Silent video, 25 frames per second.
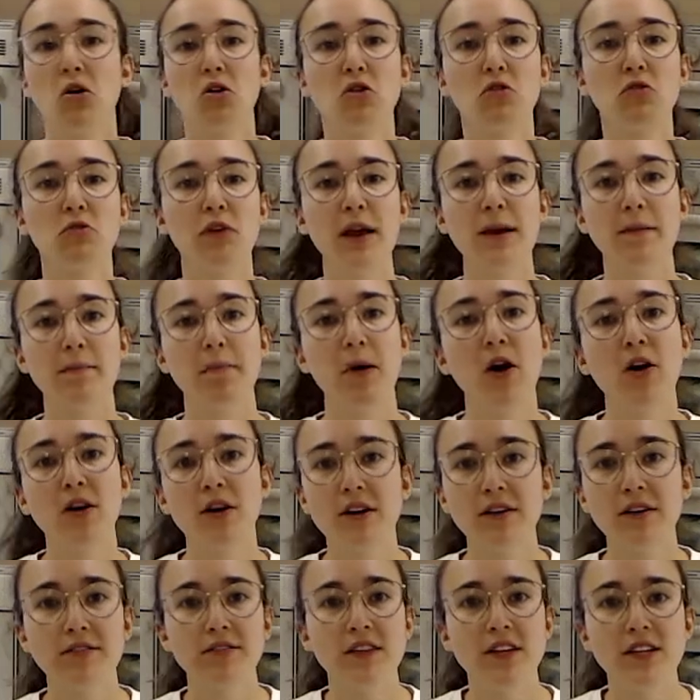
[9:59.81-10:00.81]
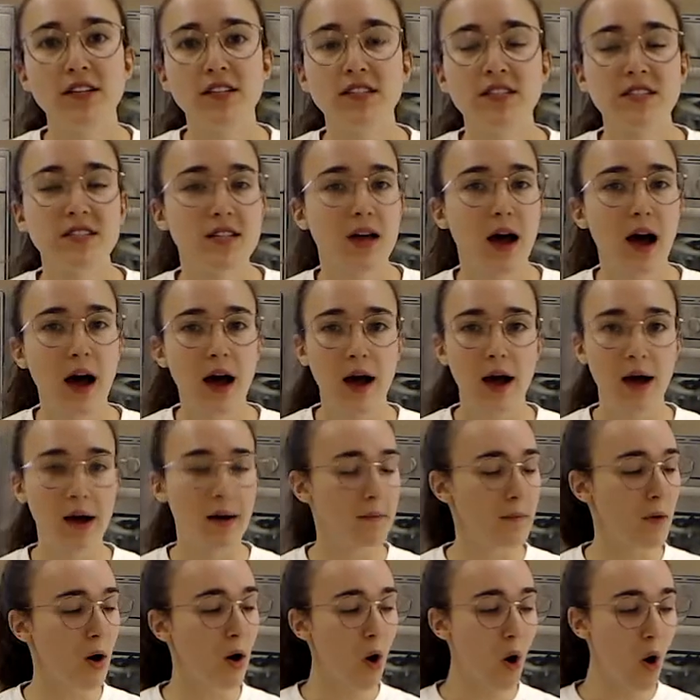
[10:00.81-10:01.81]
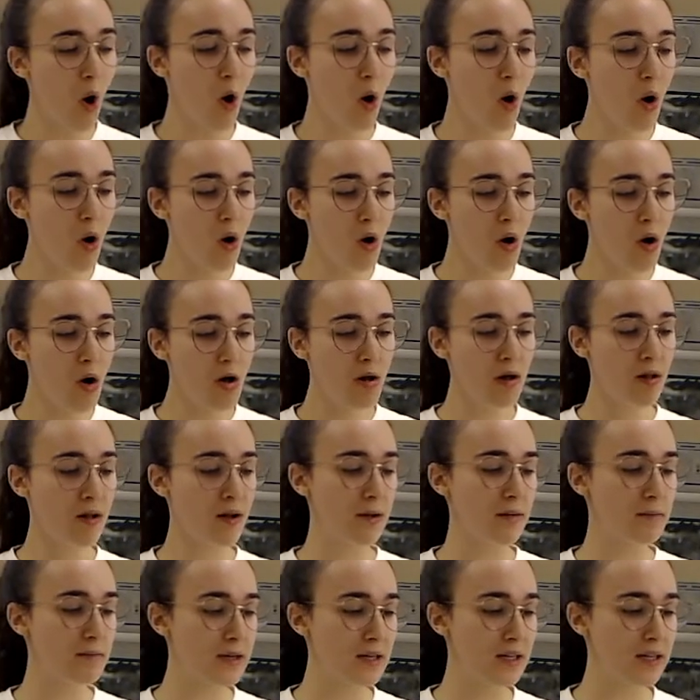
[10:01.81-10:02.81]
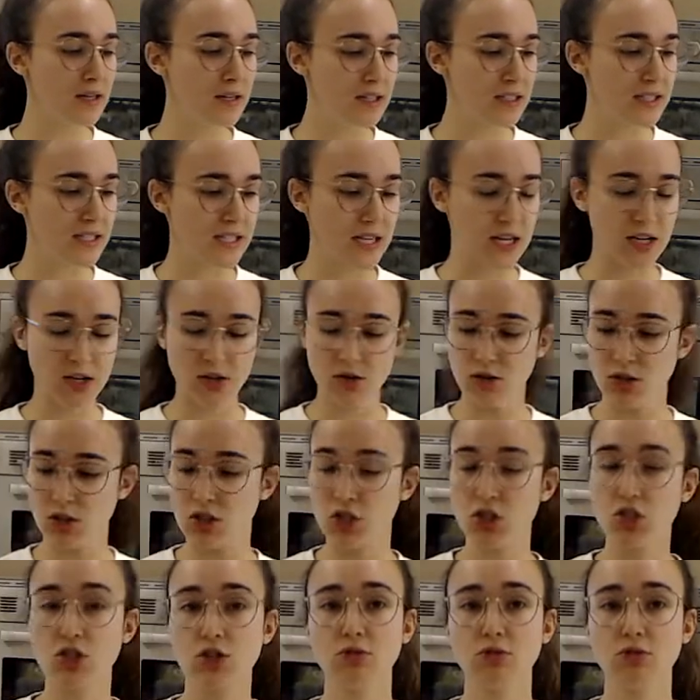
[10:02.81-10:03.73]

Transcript: great part of this whole meal is that you can just